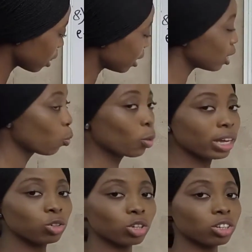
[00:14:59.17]
a way
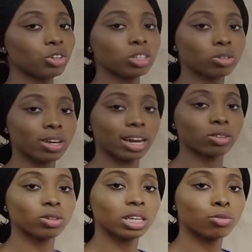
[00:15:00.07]
you can read it together
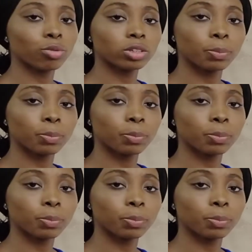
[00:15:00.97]
to give us